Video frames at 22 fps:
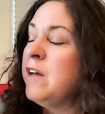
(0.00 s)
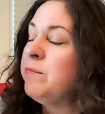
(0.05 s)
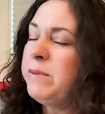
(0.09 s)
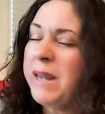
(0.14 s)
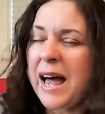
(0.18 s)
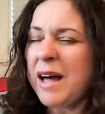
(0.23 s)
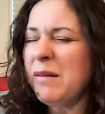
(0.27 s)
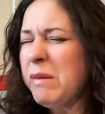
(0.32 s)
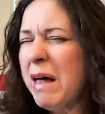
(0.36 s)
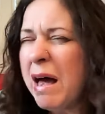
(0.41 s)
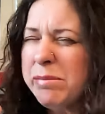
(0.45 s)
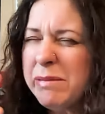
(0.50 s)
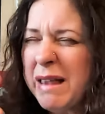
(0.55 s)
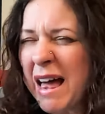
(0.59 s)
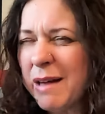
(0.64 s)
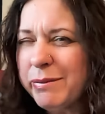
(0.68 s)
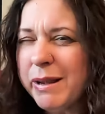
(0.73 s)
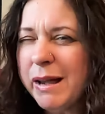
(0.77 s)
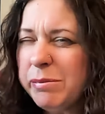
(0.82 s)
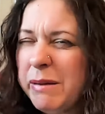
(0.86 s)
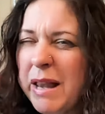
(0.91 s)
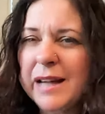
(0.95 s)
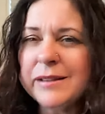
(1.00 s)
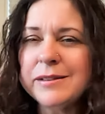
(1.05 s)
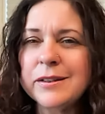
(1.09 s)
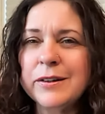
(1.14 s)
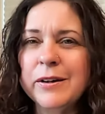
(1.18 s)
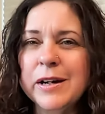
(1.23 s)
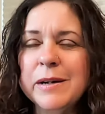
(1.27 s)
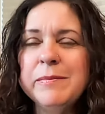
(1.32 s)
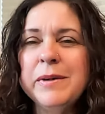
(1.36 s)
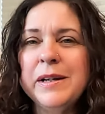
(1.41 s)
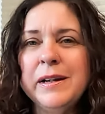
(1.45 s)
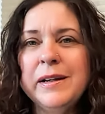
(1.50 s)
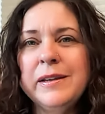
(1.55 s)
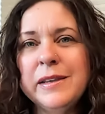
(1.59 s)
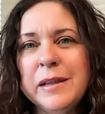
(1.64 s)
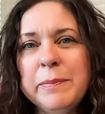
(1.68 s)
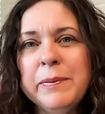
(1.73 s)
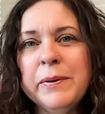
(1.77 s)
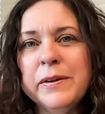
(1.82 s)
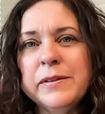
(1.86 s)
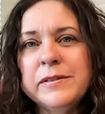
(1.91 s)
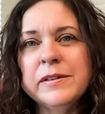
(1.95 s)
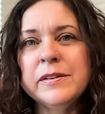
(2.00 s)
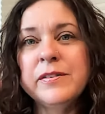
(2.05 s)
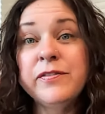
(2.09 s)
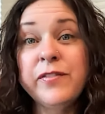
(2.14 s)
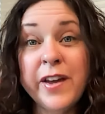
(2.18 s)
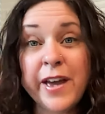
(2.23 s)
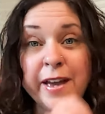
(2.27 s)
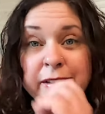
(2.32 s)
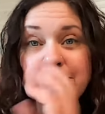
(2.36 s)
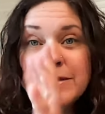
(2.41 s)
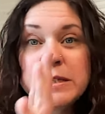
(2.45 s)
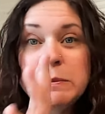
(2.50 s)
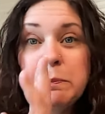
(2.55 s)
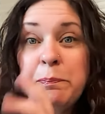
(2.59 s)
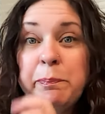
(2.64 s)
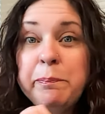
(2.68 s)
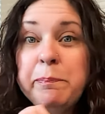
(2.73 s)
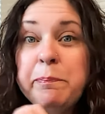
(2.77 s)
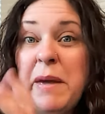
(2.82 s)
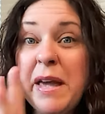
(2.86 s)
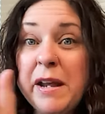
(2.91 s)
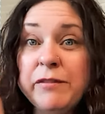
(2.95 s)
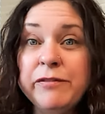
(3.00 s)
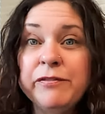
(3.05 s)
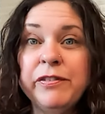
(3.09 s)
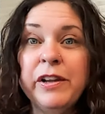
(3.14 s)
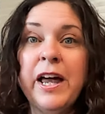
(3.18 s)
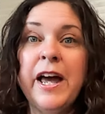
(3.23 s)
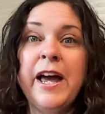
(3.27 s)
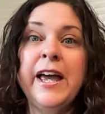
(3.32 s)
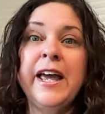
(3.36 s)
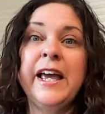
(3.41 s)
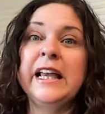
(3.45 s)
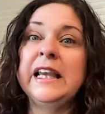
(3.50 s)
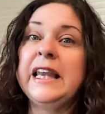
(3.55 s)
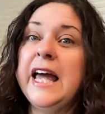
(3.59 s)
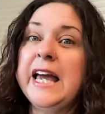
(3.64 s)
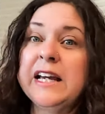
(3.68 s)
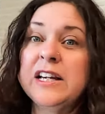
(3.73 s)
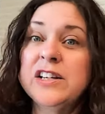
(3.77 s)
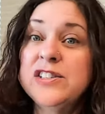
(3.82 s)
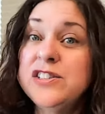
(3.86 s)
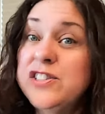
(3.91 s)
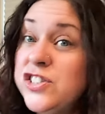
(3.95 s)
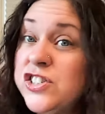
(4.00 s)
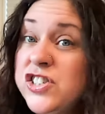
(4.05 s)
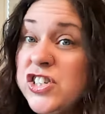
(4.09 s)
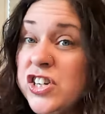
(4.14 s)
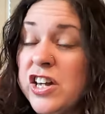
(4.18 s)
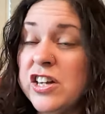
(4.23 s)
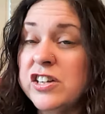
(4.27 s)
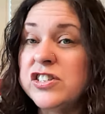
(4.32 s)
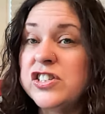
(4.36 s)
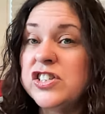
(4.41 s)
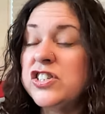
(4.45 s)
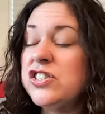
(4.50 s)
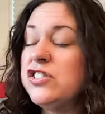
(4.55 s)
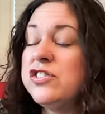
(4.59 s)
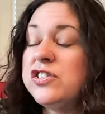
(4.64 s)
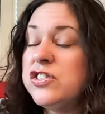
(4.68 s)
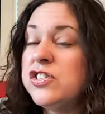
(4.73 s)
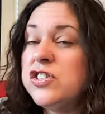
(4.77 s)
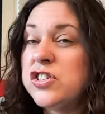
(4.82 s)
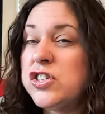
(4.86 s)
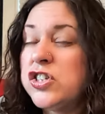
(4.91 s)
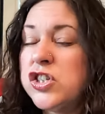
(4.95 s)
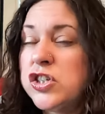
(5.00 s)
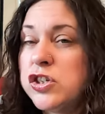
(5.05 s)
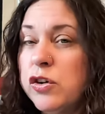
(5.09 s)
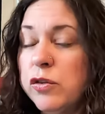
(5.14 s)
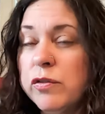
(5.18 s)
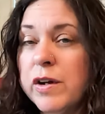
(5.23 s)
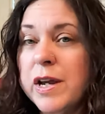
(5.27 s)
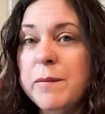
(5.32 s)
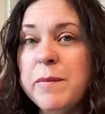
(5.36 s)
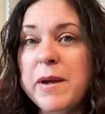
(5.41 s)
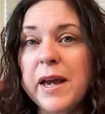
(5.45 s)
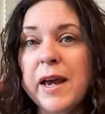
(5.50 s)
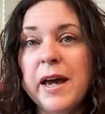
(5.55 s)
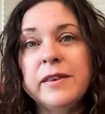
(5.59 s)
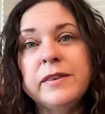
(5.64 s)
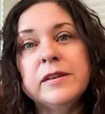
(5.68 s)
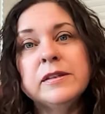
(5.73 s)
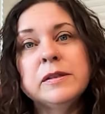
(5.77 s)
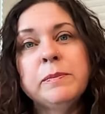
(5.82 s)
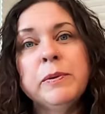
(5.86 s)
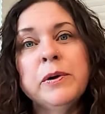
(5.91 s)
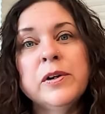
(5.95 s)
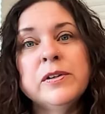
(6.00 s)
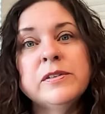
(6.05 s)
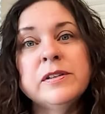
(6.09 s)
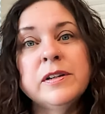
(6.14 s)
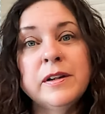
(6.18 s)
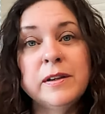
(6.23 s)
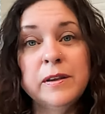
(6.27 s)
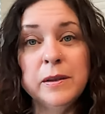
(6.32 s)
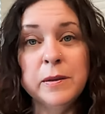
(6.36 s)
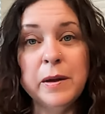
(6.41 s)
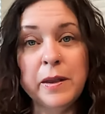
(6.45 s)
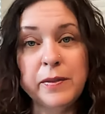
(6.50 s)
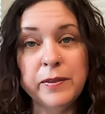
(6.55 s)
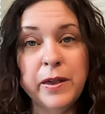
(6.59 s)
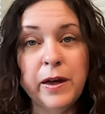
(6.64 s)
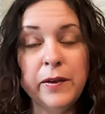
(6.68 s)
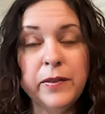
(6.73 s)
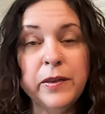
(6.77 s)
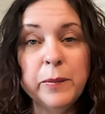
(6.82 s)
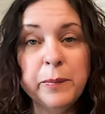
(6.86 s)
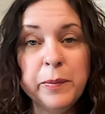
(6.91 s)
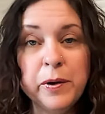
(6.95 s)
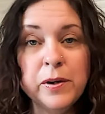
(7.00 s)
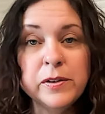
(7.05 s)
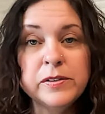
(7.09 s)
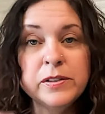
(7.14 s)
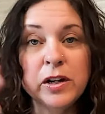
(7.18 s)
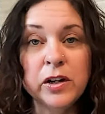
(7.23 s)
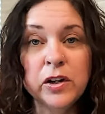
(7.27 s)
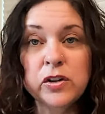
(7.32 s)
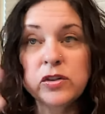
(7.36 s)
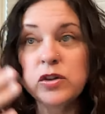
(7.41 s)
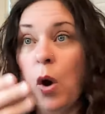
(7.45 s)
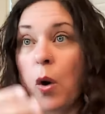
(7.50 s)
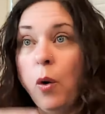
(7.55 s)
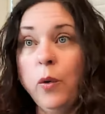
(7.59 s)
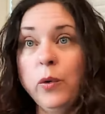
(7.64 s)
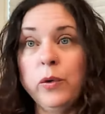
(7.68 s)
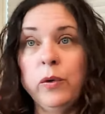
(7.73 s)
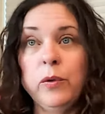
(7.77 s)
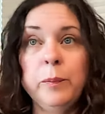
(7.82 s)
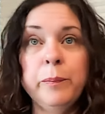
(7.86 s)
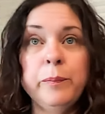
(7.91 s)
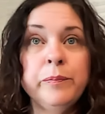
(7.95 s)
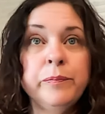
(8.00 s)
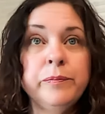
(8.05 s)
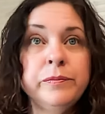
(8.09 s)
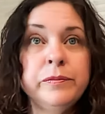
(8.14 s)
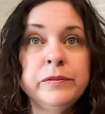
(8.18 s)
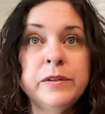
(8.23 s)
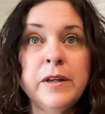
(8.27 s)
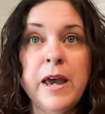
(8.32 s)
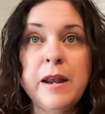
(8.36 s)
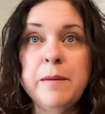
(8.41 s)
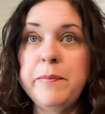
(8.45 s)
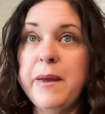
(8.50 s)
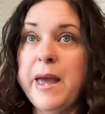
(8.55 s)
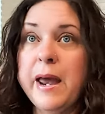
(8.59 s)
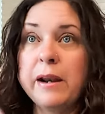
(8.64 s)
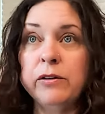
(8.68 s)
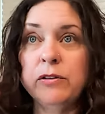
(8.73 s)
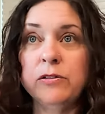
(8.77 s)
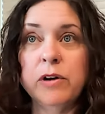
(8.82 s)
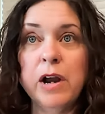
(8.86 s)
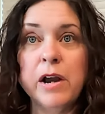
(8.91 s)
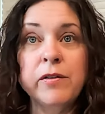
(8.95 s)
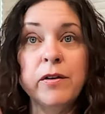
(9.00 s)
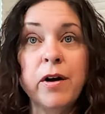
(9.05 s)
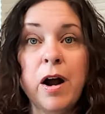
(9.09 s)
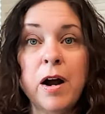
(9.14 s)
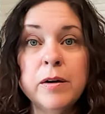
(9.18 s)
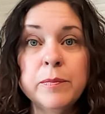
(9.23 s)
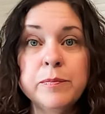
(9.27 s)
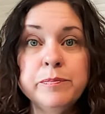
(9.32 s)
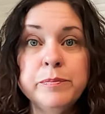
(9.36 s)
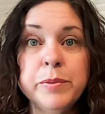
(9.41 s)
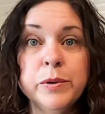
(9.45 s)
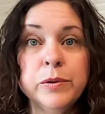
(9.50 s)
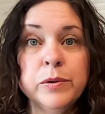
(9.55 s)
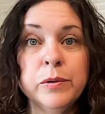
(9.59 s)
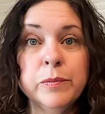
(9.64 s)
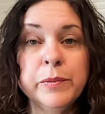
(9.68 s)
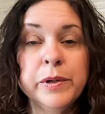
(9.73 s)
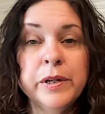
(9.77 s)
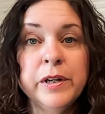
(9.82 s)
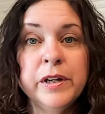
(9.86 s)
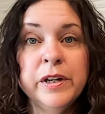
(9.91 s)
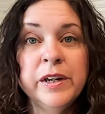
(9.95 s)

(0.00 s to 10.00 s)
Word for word: Blah, blah, blah, blah, blah, screaming in the person's face, spit flying, like just screaming at this person. And the, the other person, total deadpan gray rock, boom,